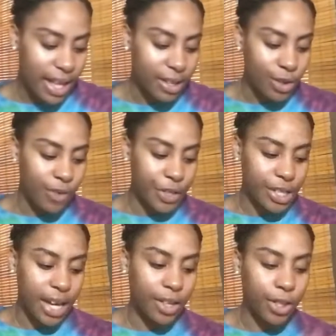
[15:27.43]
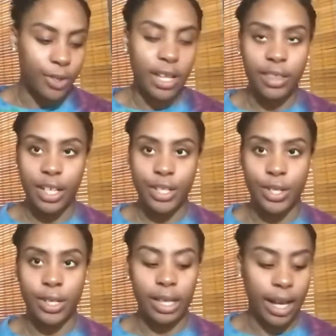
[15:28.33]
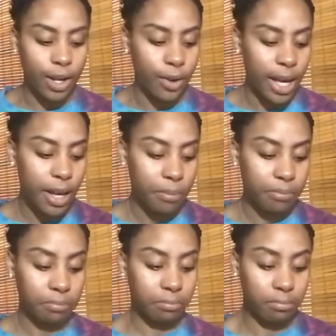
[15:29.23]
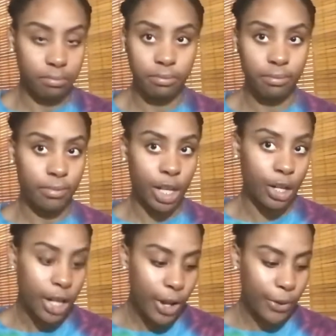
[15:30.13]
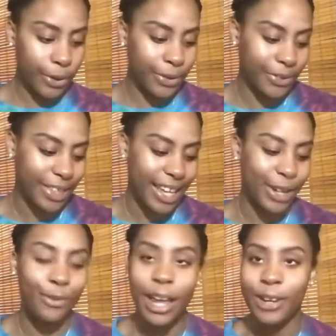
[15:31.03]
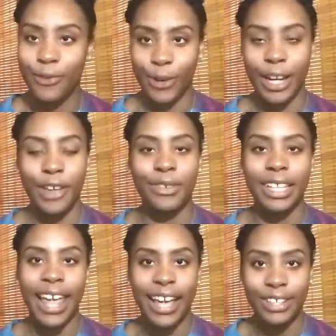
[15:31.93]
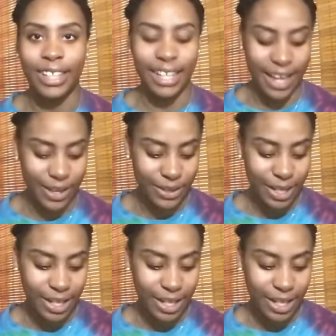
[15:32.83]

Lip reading: that universe kind of throws out there to you, like, okay, here you go. Like, you're ready for it now. You can handle it now.